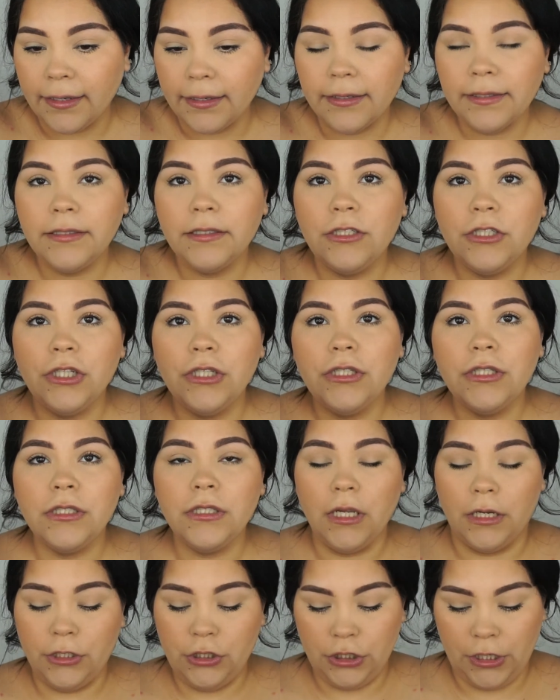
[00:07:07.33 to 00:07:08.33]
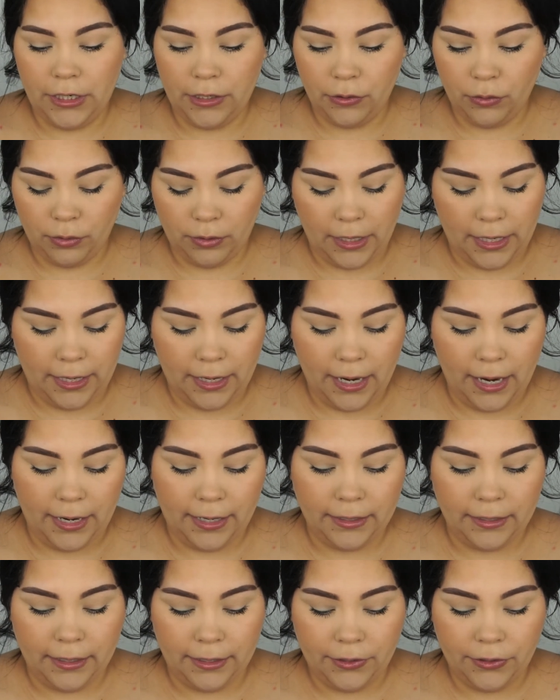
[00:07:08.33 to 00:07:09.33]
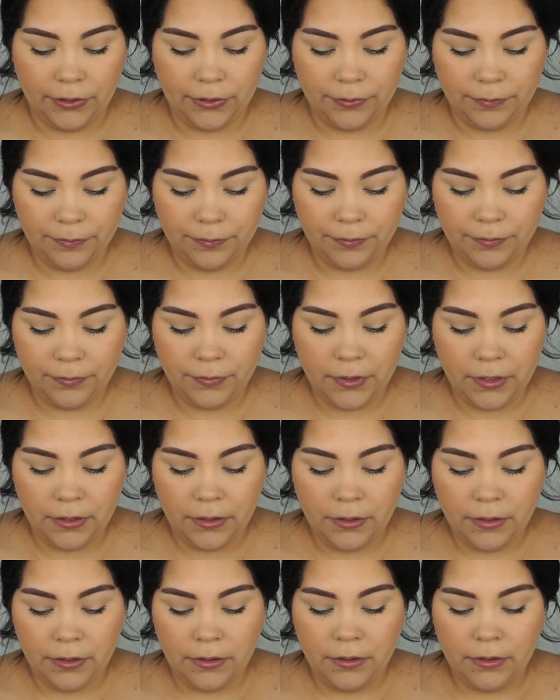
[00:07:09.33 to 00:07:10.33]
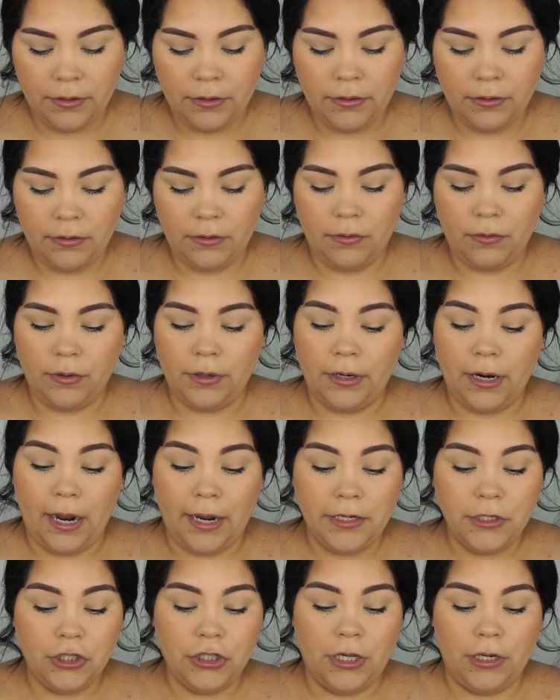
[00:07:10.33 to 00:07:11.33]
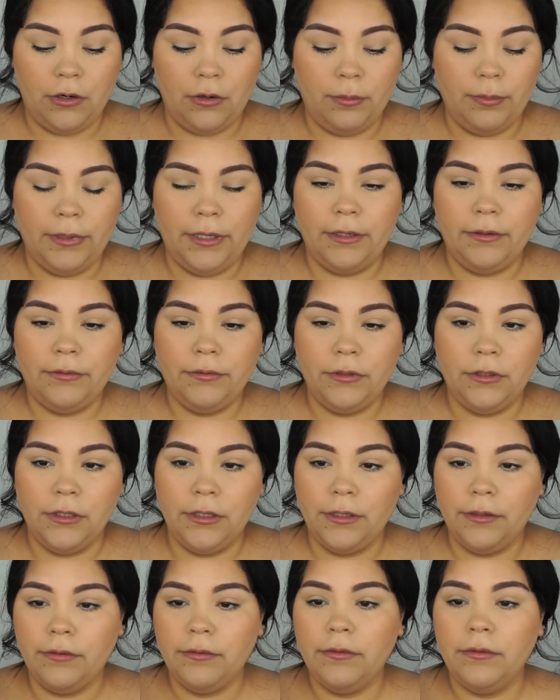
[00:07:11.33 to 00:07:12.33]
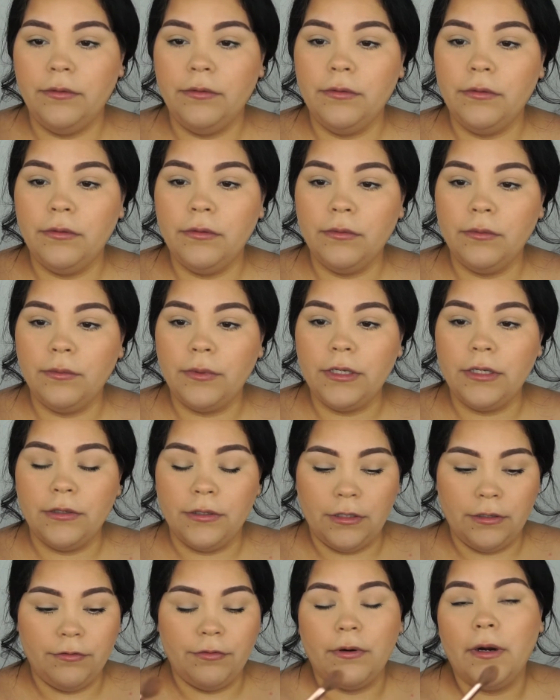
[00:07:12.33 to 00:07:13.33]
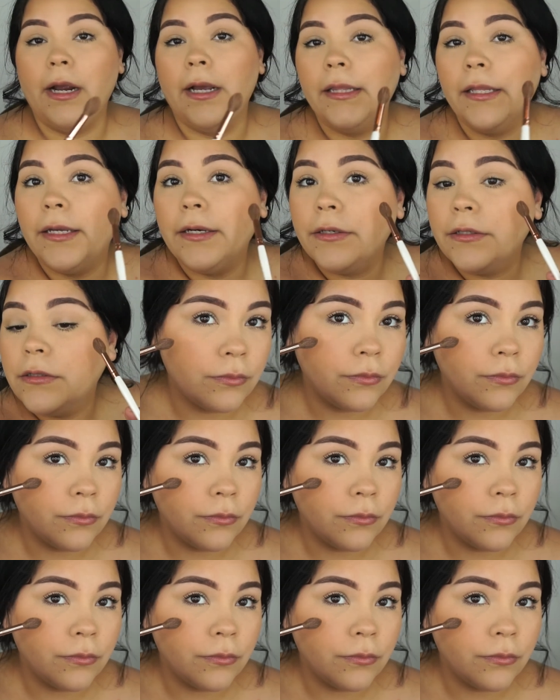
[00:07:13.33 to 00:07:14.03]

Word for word: It is just such a great highlighter or eyeshadow, but you know, we use it for highlighters.